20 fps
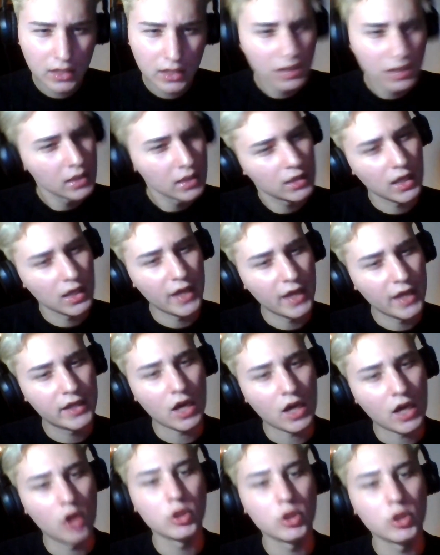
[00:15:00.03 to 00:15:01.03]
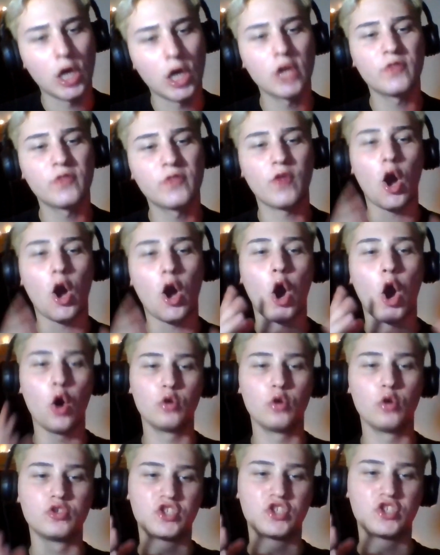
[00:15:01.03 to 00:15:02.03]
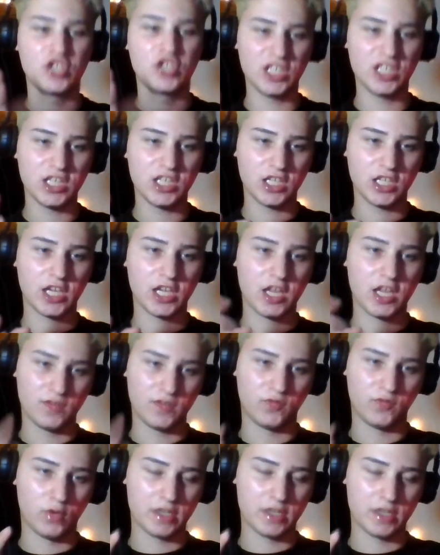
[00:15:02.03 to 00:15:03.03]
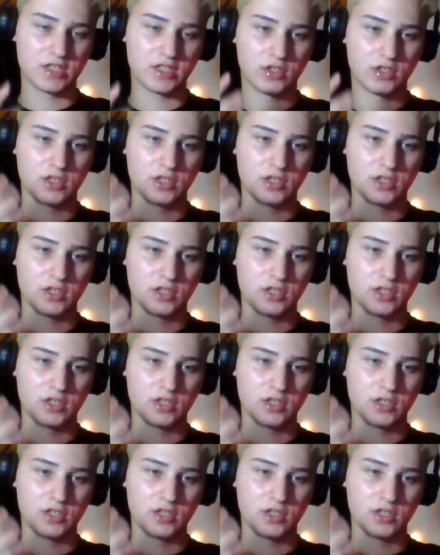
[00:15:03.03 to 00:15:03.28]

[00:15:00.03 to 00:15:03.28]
Like, a lot of OG influencers